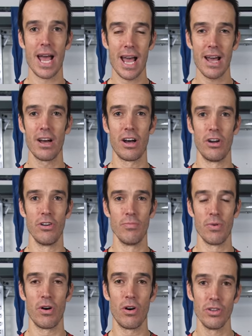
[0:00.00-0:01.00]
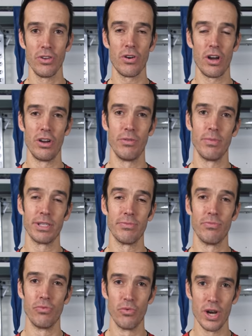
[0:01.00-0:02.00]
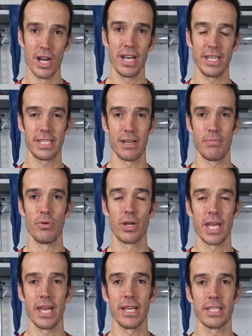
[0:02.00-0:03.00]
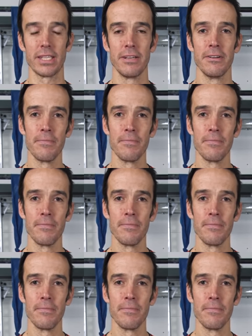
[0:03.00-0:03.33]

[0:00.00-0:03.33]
at home on your own with some really simple kit.